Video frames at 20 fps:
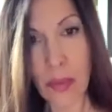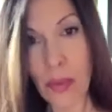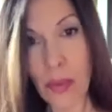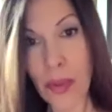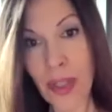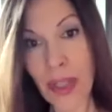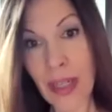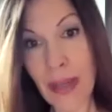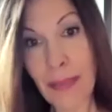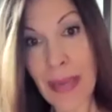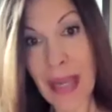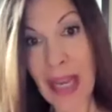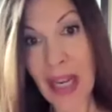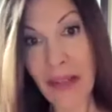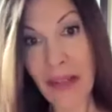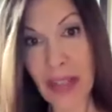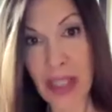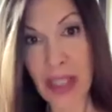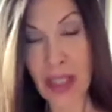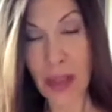we're going to
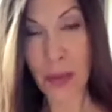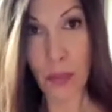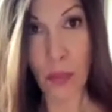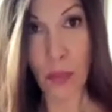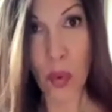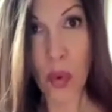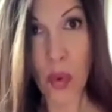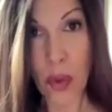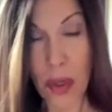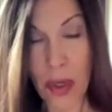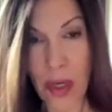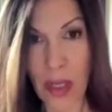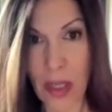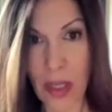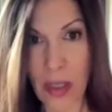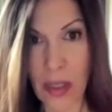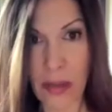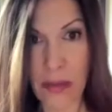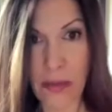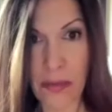manifest more
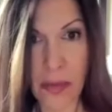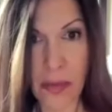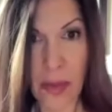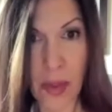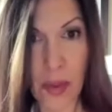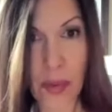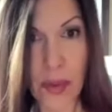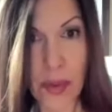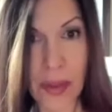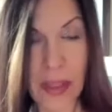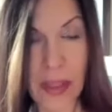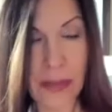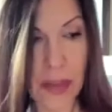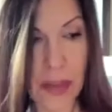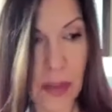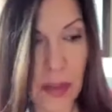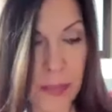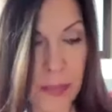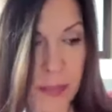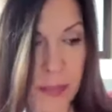of lower
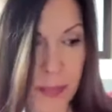level